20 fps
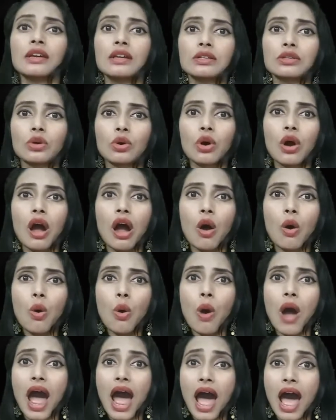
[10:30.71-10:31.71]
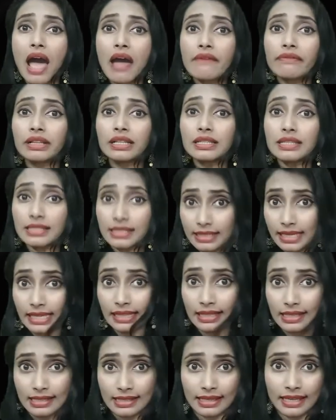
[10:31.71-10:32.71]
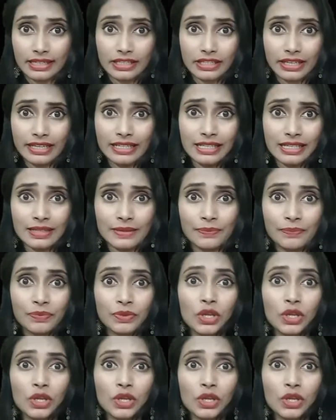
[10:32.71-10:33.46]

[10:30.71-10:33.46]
so how I will say the sentence.